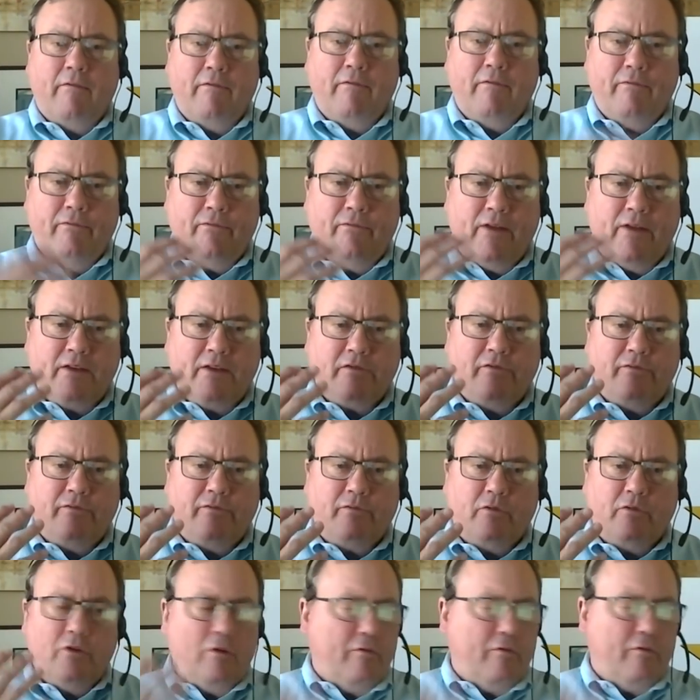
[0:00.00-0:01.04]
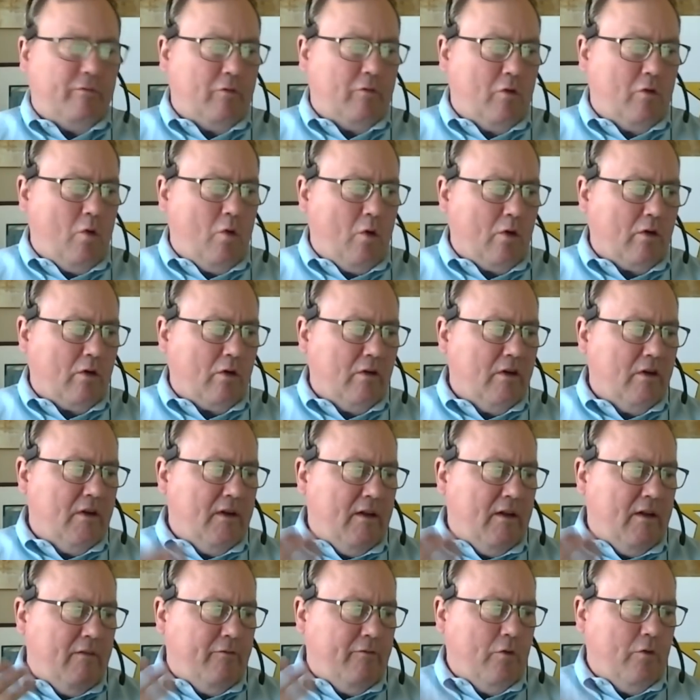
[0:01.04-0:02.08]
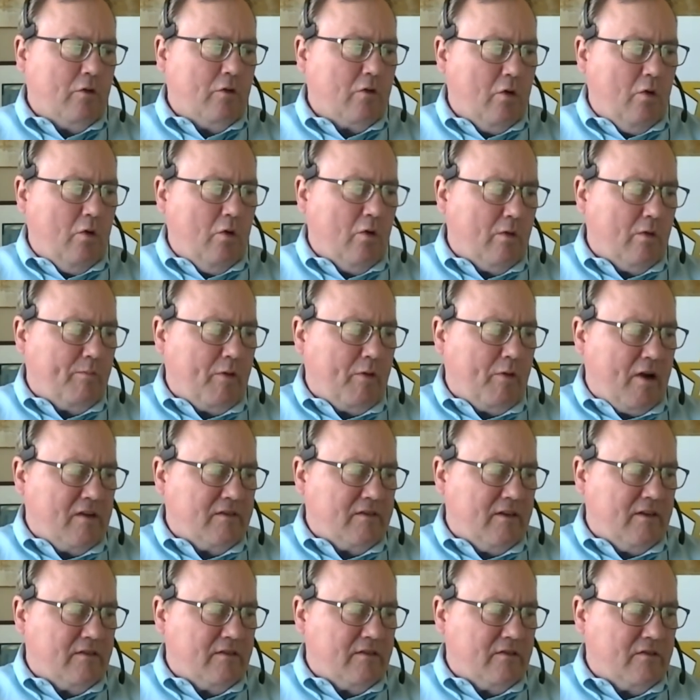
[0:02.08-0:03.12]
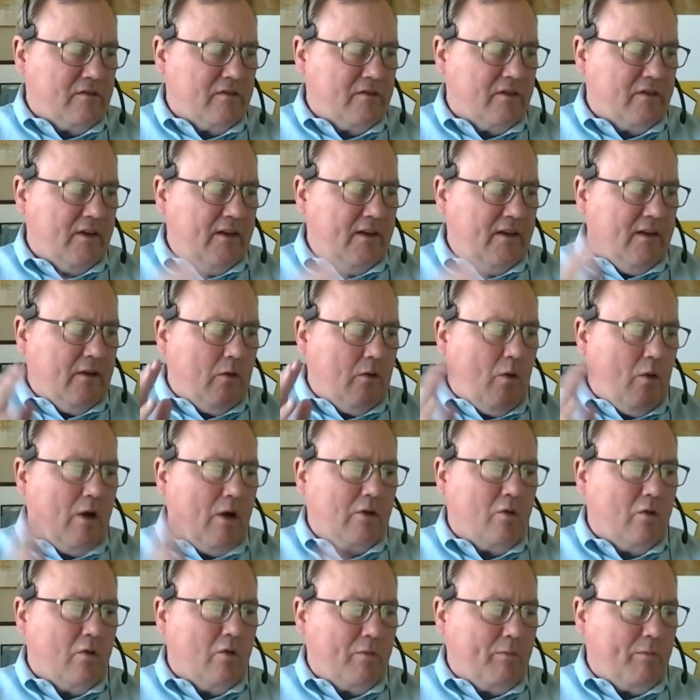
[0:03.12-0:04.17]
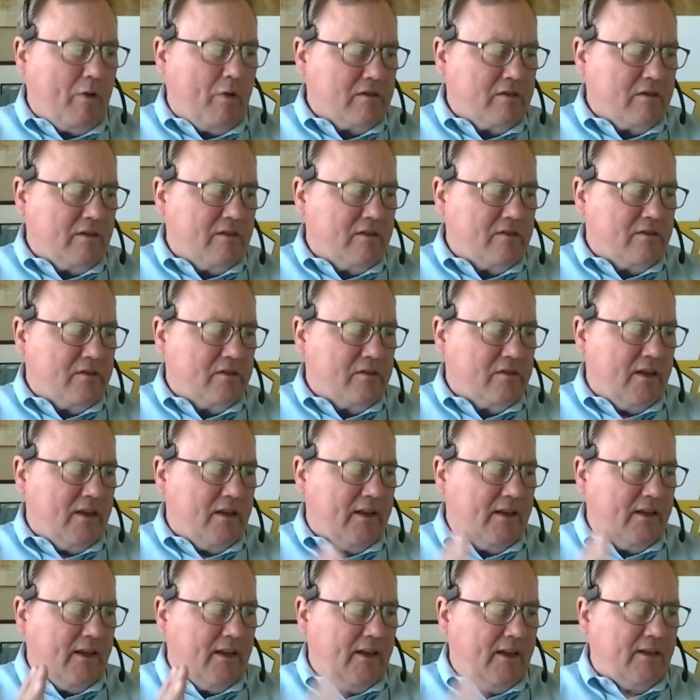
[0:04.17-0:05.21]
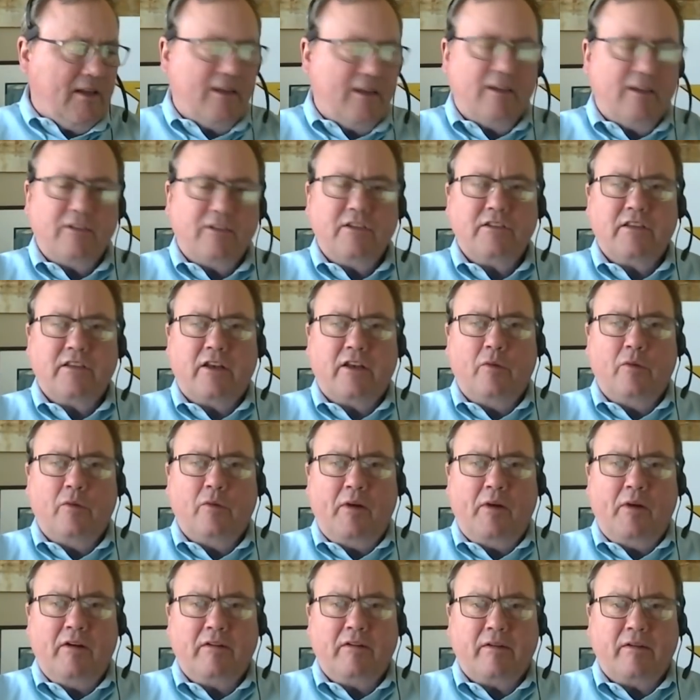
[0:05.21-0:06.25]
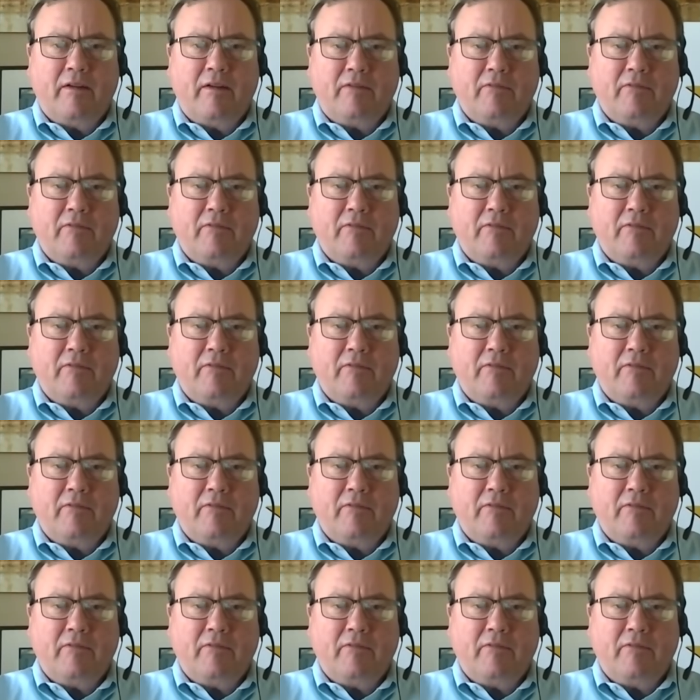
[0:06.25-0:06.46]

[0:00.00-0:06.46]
four core processors, quad-core processors, and it's just a new paradigm.